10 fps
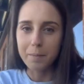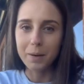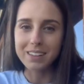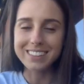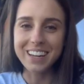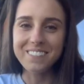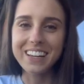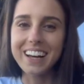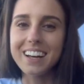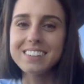President
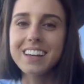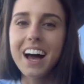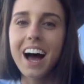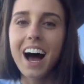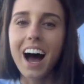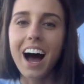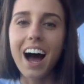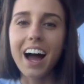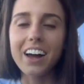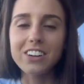because
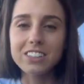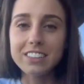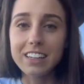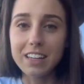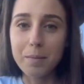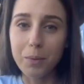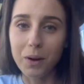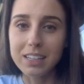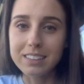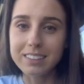I understand the
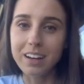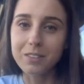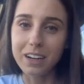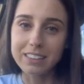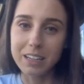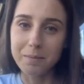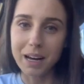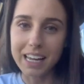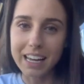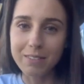importance of raising
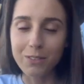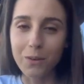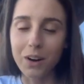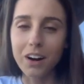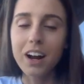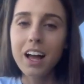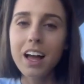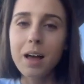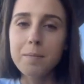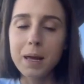money for
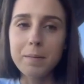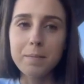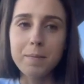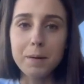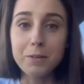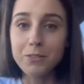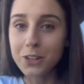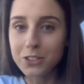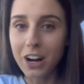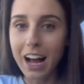Beat Bama
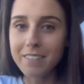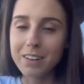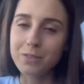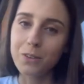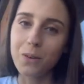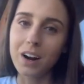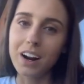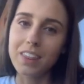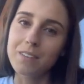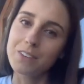Food Drive and
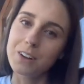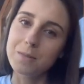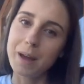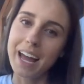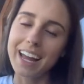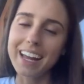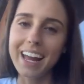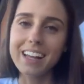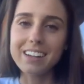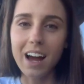for the food bank,
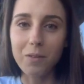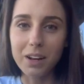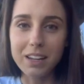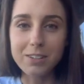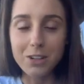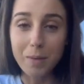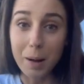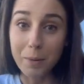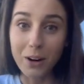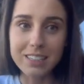and I want to do
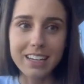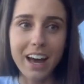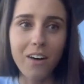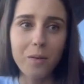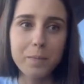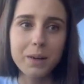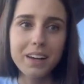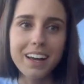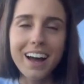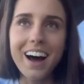my part to help.
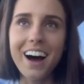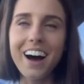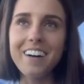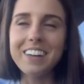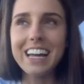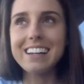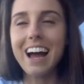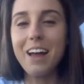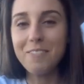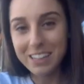And
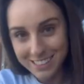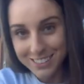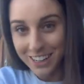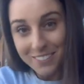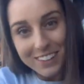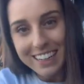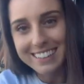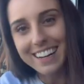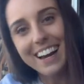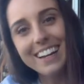I am extremely
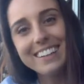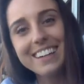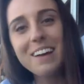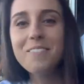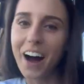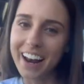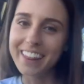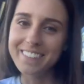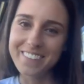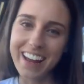excited to get pied
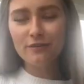in the face.